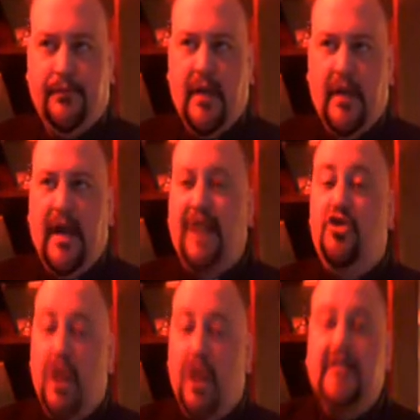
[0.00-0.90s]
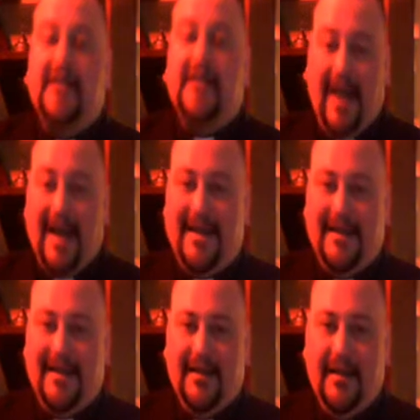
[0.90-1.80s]
He just said
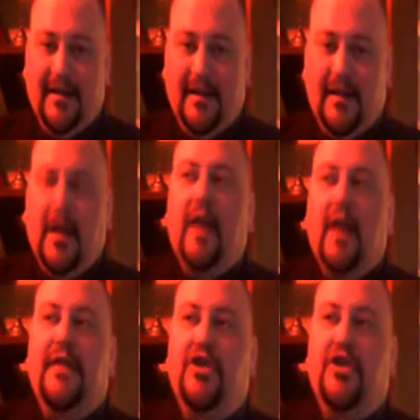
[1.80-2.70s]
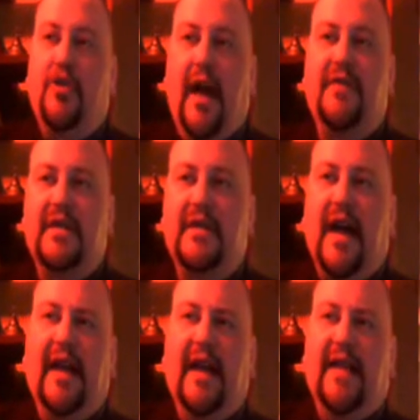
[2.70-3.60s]
that you have to
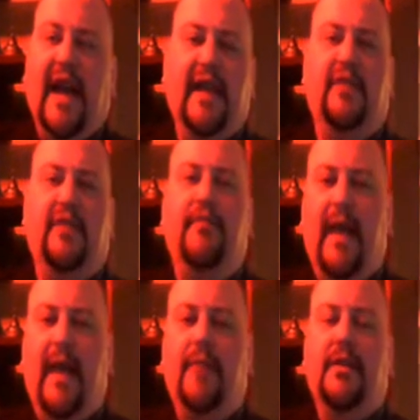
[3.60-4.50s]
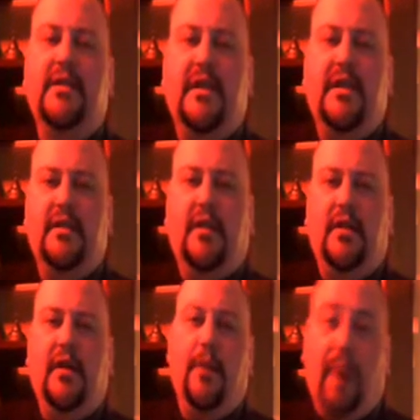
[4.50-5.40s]
die at the hand of man because he
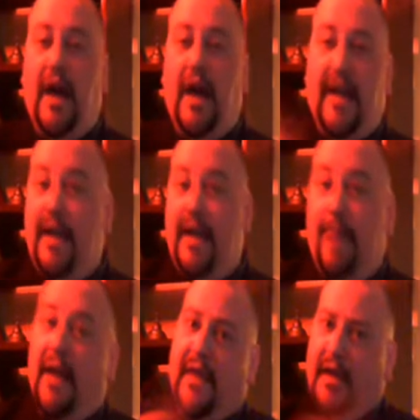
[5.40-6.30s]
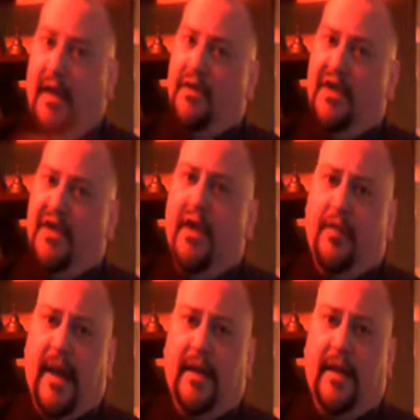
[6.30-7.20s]
declared it. But any man that kills another
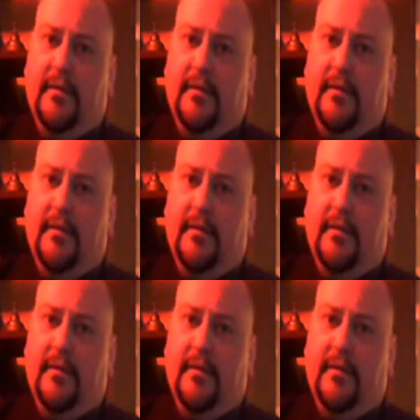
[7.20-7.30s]
man